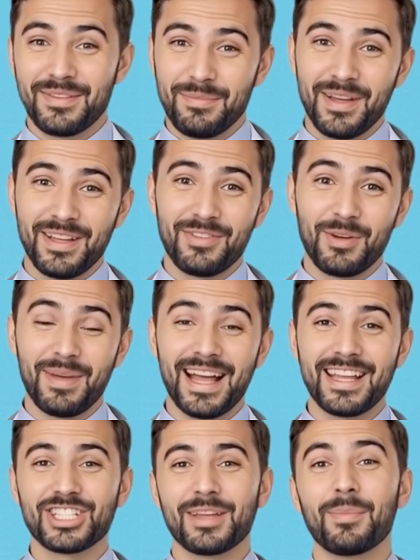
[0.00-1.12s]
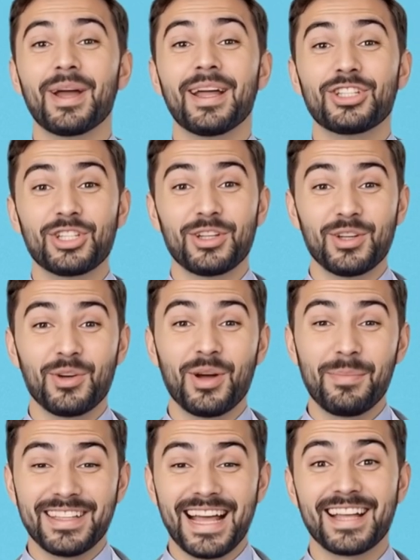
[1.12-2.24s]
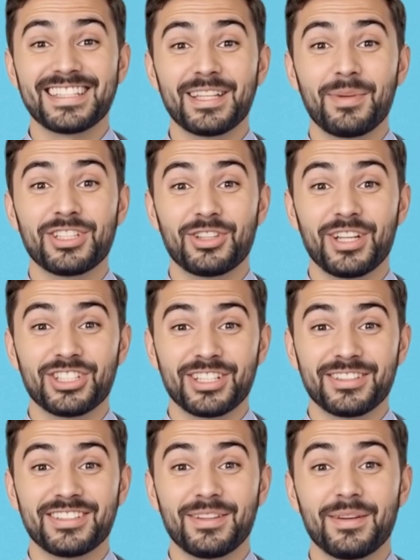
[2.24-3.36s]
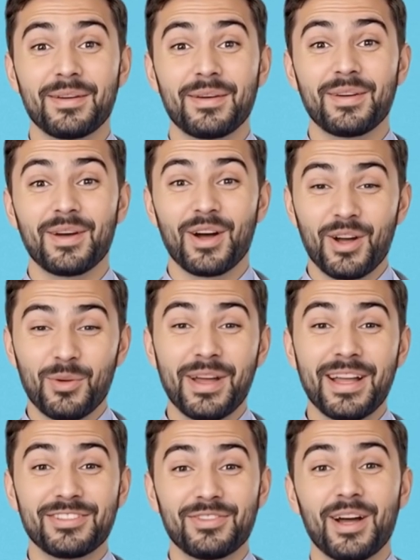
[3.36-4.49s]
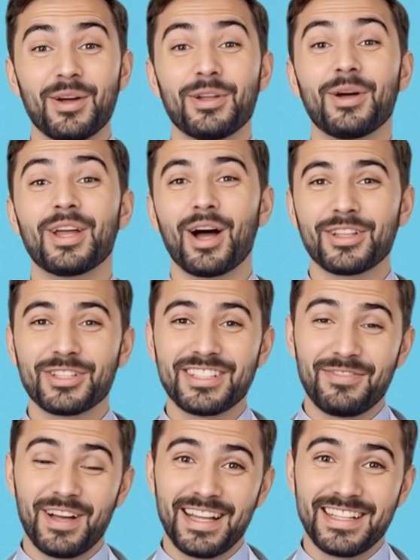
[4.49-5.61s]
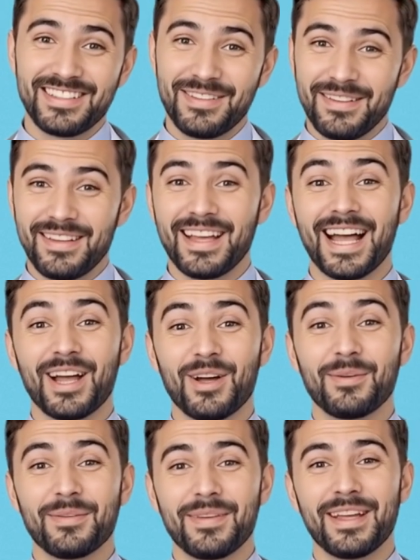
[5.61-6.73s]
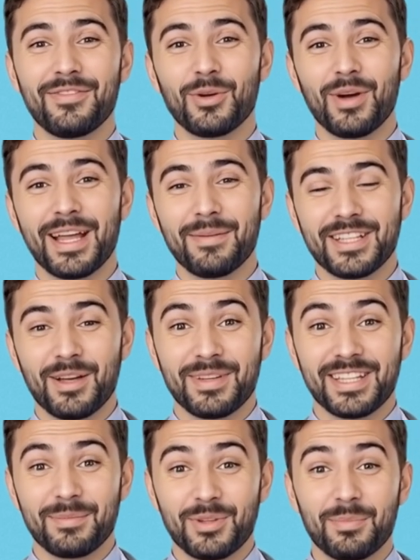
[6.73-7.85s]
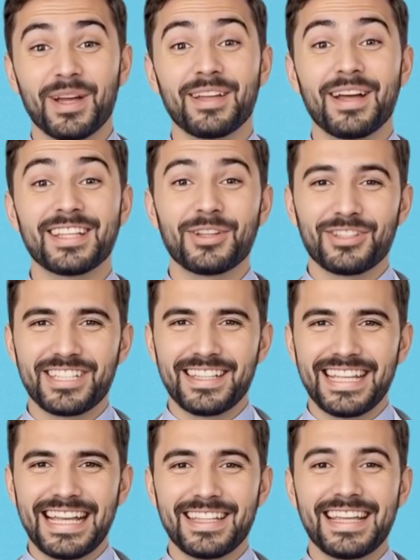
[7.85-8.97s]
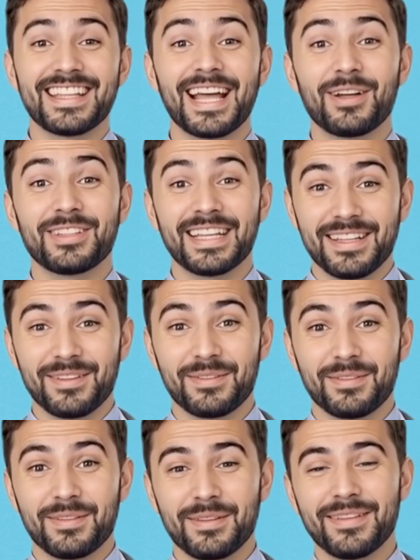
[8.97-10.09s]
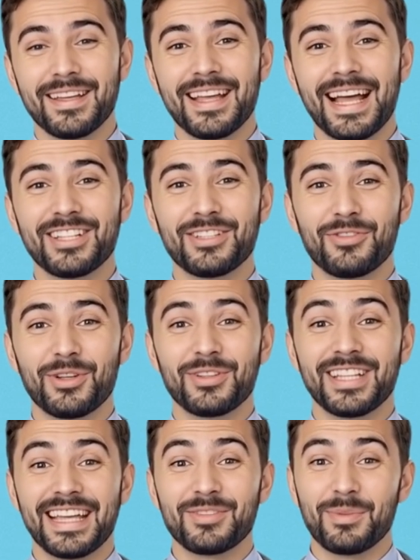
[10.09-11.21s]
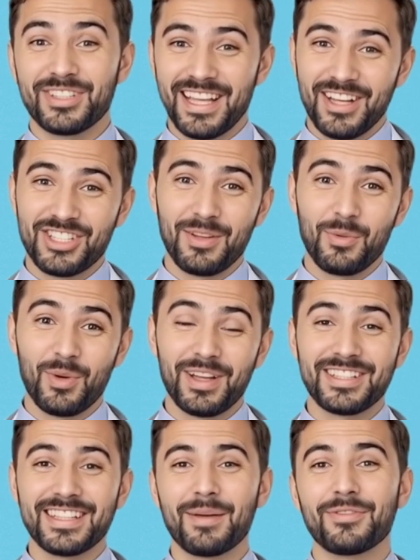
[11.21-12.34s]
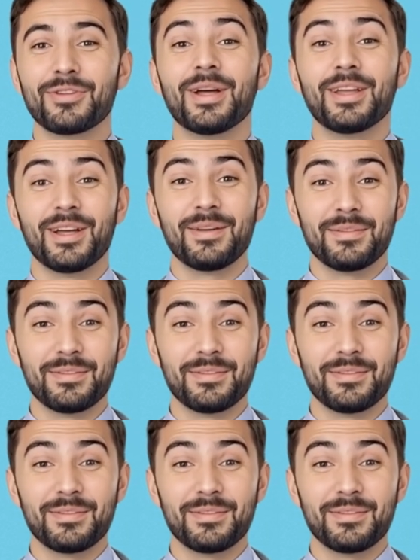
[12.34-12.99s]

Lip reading: but if you're managing blood sugar or potassium restrictions, always follow your doctor's advice. Now, if grapes help keep your blood vessels and kidneys healthy, the next fruit takes protection one step further.